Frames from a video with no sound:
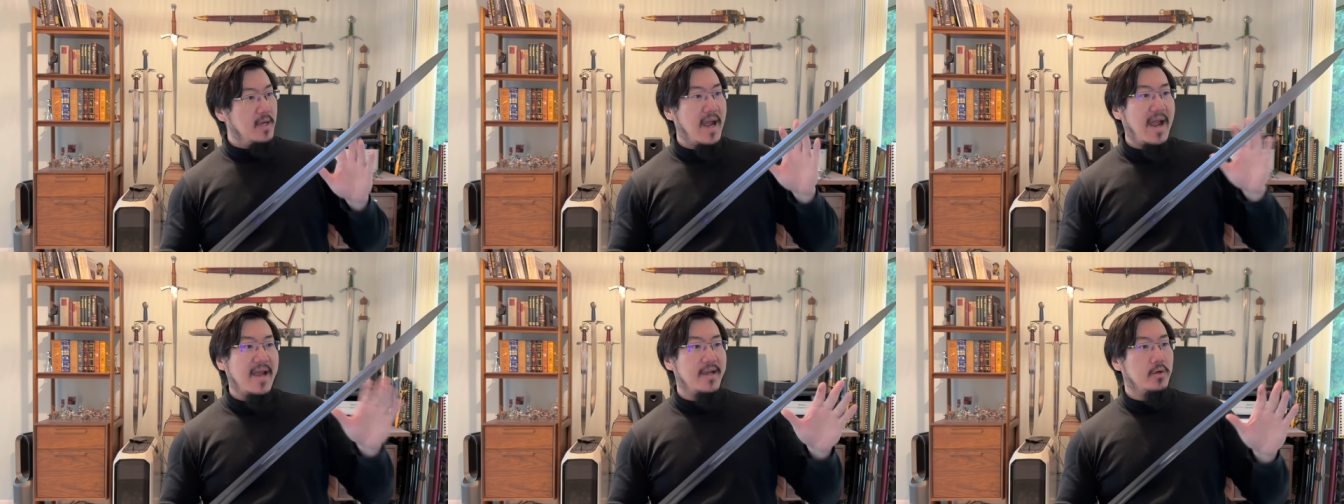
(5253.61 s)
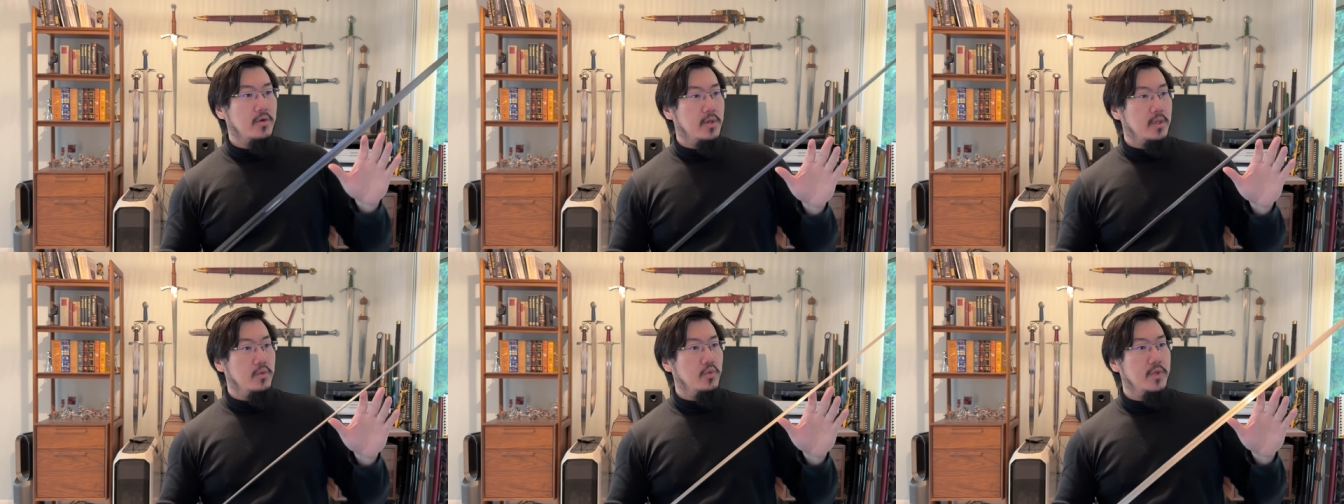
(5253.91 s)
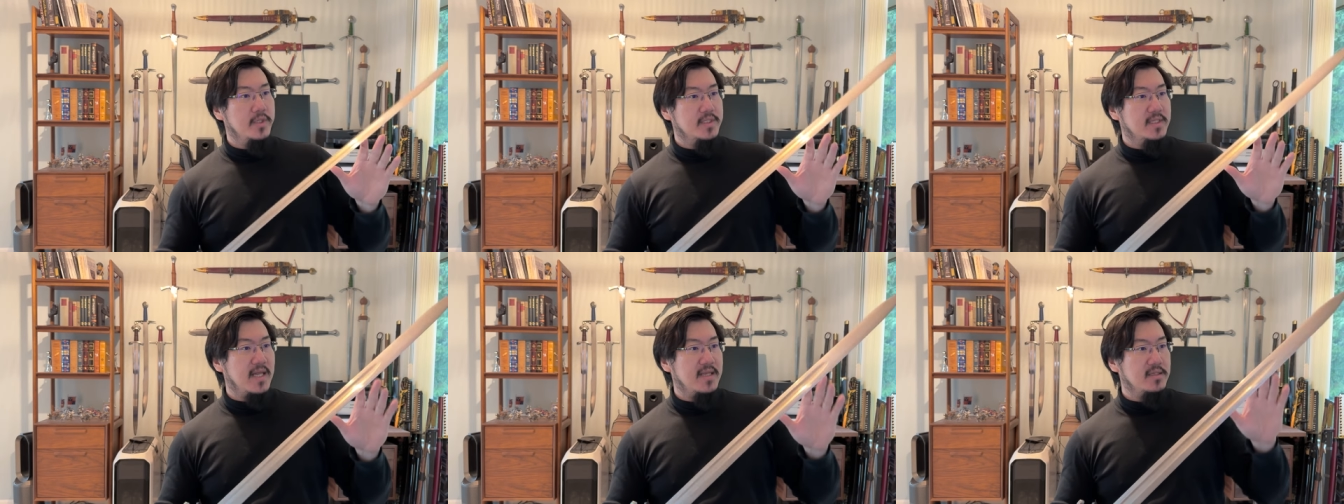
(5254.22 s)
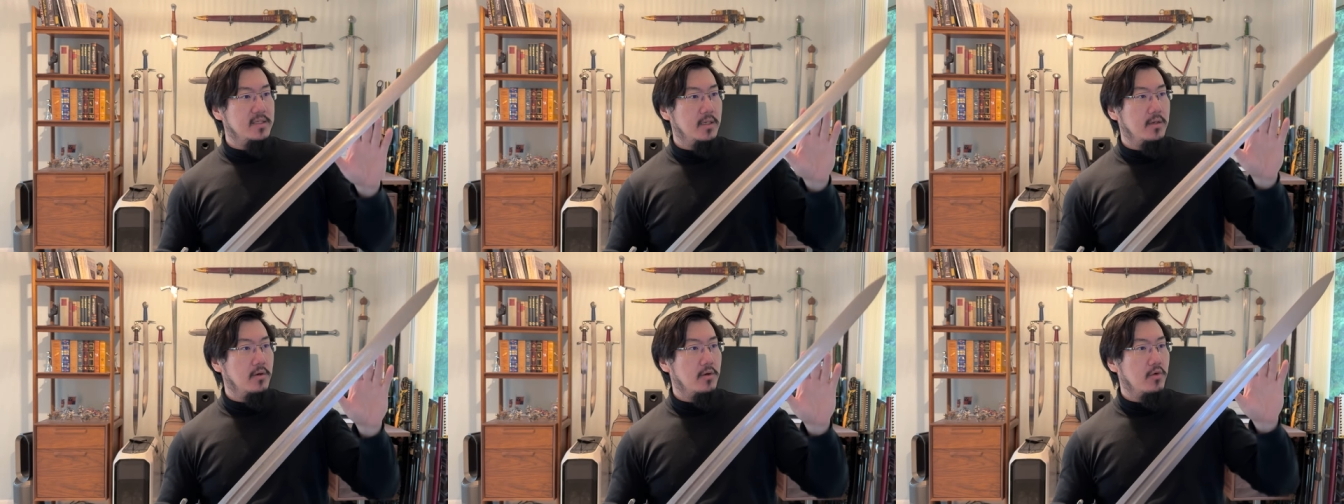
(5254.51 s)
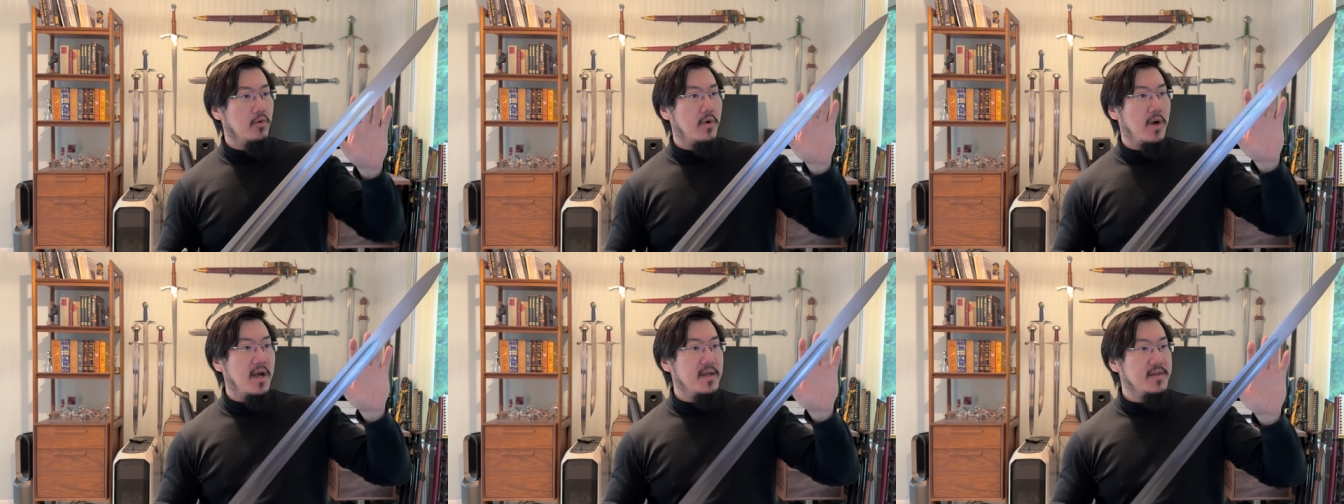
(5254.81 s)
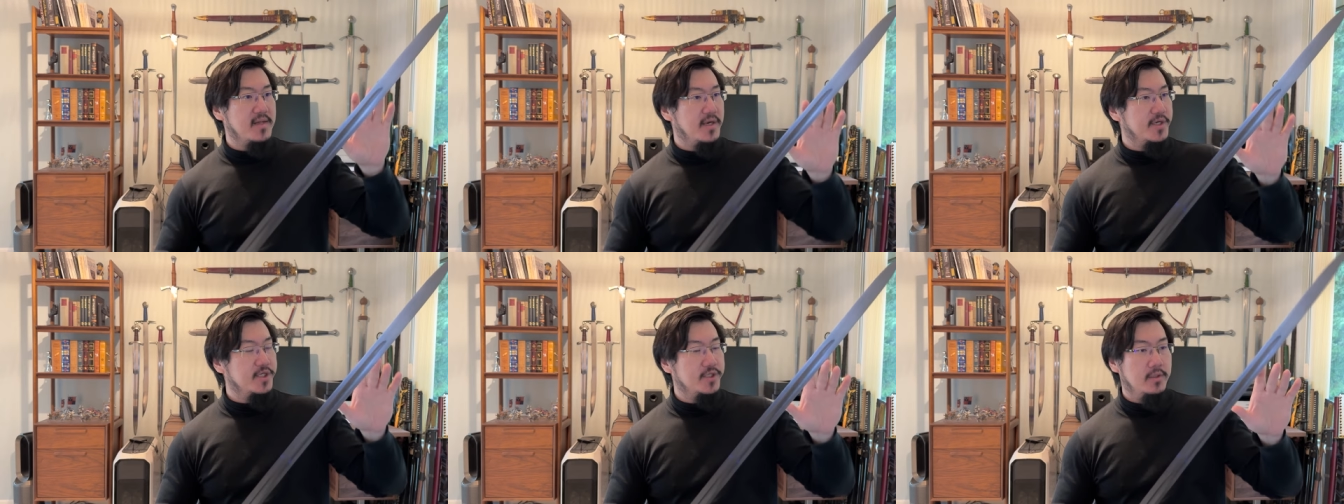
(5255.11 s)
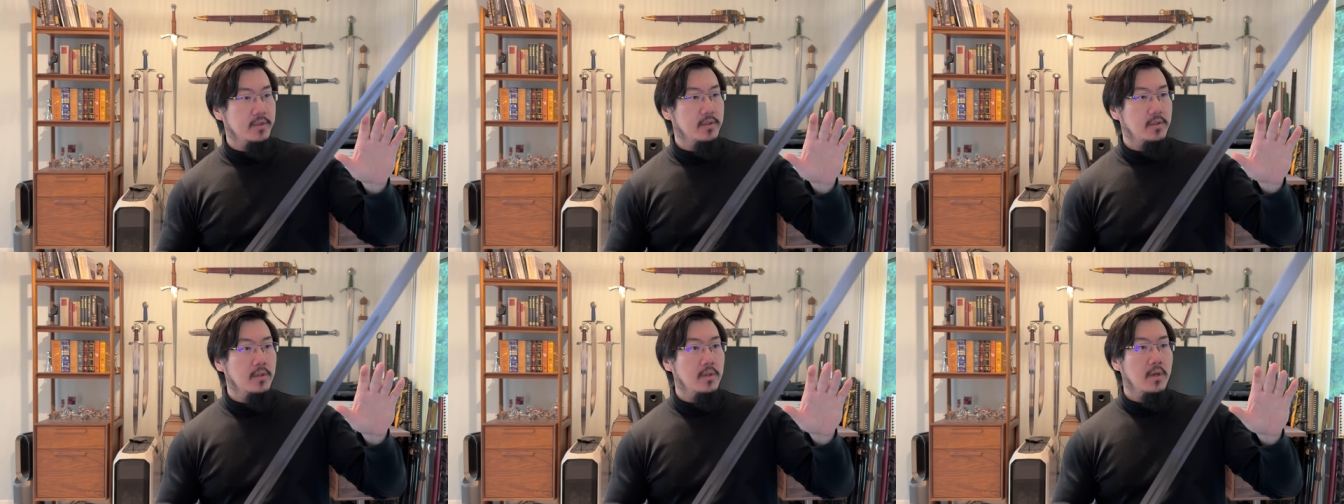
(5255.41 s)
accurate with lenticular cross
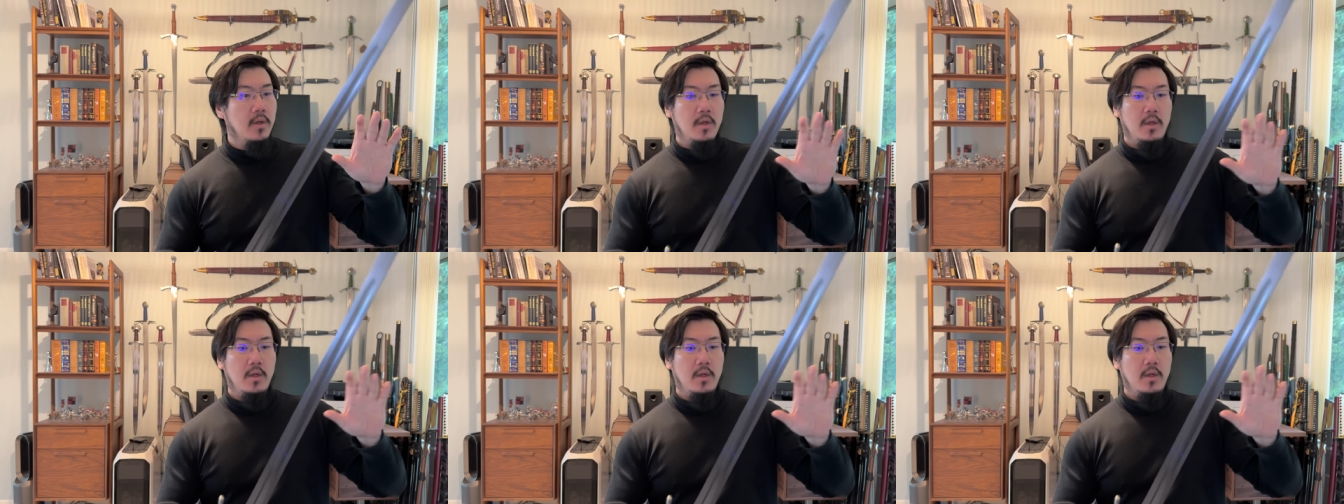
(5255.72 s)
section,